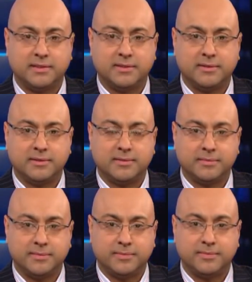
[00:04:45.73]

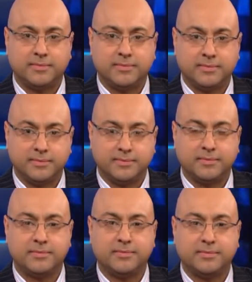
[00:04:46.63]

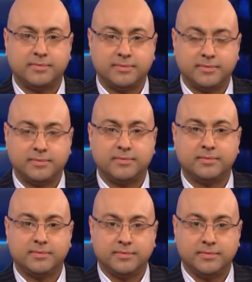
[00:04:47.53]

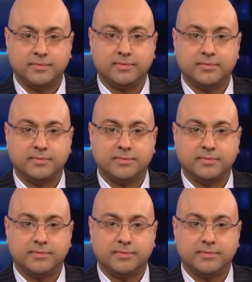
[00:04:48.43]
This person isn't speaking.